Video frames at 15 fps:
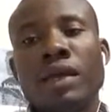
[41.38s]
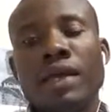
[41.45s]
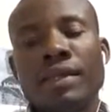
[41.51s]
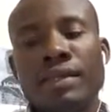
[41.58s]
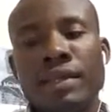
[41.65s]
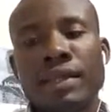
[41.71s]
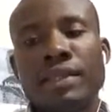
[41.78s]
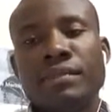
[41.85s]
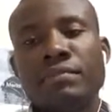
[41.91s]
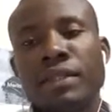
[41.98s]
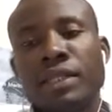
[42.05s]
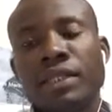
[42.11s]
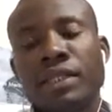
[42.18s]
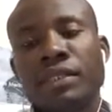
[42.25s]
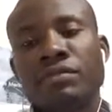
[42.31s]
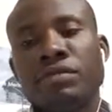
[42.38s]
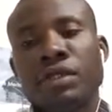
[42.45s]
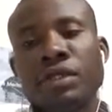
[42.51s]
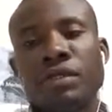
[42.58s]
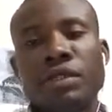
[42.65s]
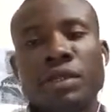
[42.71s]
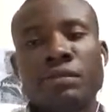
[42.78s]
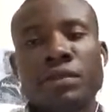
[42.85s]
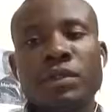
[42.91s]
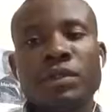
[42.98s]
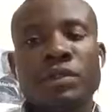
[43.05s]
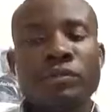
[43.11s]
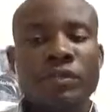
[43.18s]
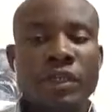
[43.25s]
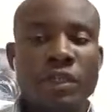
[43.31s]
And then in my next videos I'm
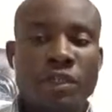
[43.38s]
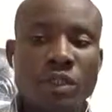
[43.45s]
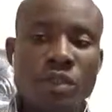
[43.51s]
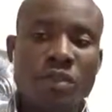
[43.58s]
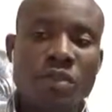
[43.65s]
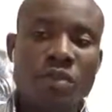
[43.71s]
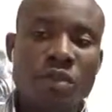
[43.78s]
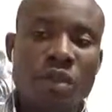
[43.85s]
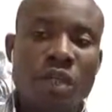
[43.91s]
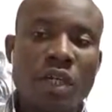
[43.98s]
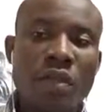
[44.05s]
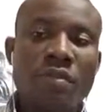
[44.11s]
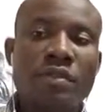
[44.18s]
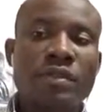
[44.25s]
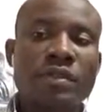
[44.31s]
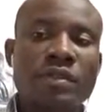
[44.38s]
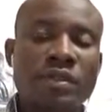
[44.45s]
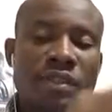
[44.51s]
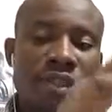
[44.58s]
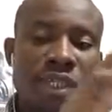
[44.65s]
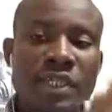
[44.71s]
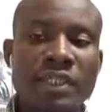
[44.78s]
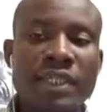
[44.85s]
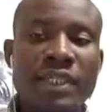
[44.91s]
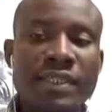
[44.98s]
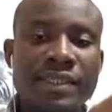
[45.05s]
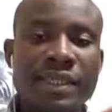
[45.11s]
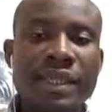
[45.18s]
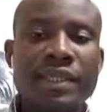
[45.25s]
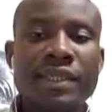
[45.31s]
gonna fine-tune to help you understand
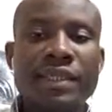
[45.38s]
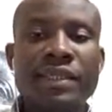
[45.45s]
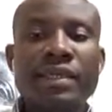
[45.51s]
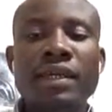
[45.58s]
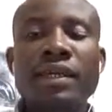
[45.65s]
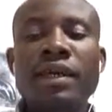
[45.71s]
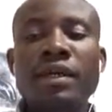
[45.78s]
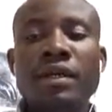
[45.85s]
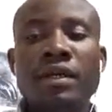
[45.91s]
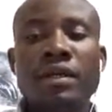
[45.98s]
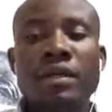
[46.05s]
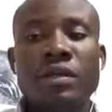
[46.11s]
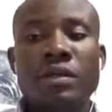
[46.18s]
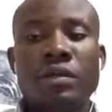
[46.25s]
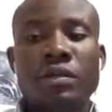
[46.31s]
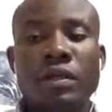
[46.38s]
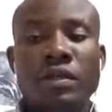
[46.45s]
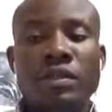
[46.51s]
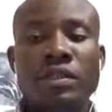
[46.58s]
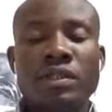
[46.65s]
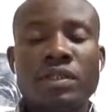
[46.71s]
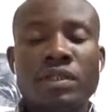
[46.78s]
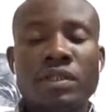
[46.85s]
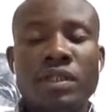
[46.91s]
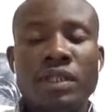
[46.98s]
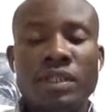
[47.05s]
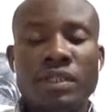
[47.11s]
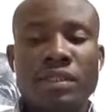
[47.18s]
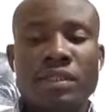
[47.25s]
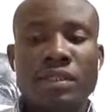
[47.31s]
exactly what
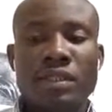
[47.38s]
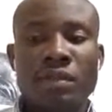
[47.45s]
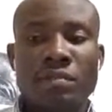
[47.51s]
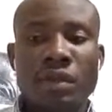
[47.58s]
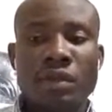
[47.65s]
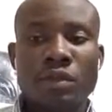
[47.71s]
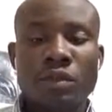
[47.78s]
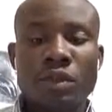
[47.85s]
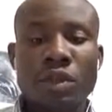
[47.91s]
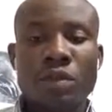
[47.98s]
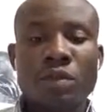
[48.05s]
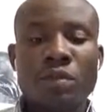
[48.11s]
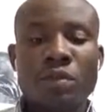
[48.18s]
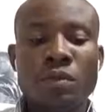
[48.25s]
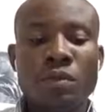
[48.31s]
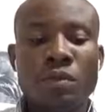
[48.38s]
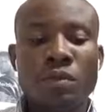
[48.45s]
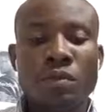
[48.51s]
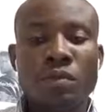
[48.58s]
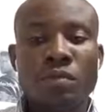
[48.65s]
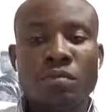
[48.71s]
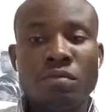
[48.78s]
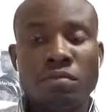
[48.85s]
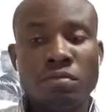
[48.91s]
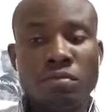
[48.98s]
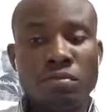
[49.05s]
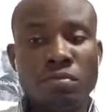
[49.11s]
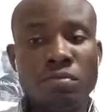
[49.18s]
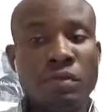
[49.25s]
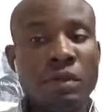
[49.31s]
this is all about. So
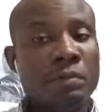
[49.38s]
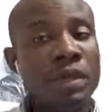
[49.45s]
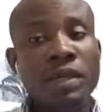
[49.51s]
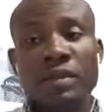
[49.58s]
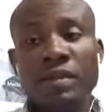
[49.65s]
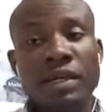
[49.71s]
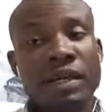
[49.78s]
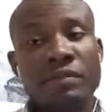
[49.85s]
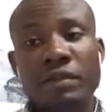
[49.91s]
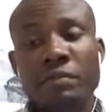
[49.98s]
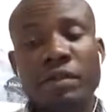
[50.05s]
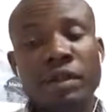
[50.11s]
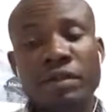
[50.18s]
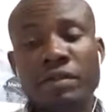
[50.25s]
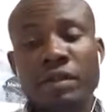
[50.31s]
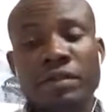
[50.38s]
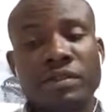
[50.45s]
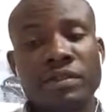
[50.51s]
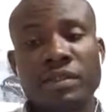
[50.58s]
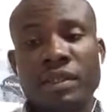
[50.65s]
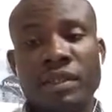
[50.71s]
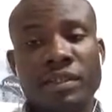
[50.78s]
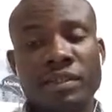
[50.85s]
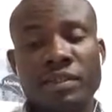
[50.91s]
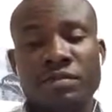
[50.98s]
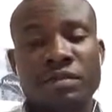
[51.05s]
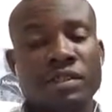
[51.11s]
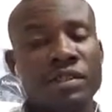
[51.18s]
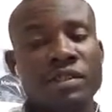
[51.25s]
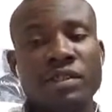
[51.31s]
maybe you don't have a background in
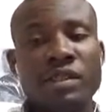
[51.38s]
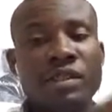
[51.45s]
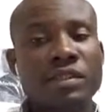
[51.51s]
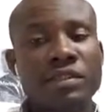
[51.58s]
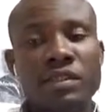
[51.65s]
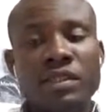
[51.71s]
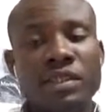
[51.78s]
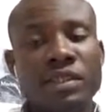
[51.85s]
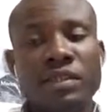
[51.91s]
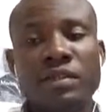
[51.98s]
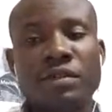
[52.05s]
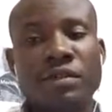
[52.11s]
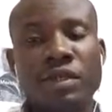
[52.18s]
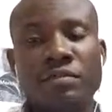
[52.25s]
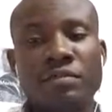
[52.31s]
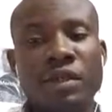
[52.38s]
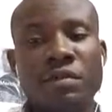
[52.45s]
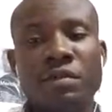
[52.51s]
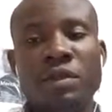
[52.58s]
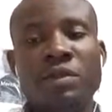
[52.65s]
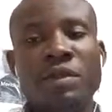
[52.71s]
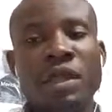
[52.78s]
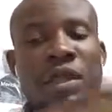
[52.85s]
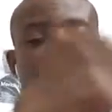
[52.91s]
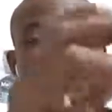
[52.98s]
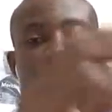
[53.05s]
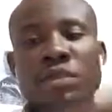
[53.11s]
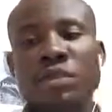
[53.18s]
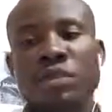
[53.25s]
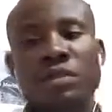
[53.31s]
telecoms, just listen along and maybe you'll
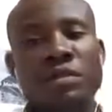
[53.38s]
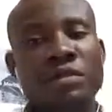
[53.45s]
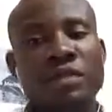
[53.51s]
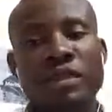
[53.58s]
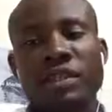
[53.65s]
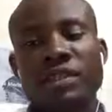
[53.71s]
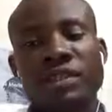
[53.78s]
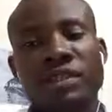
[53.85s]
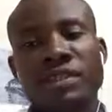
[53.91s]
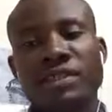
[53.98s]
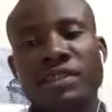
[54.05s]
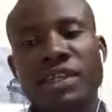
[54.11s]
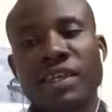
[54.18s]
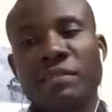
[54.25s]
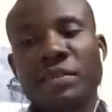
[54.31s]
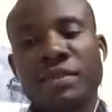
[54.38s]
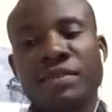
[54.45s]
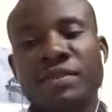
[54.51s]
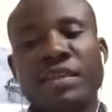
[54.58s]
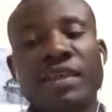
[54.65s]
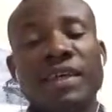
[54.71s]
catch one or two things I say, but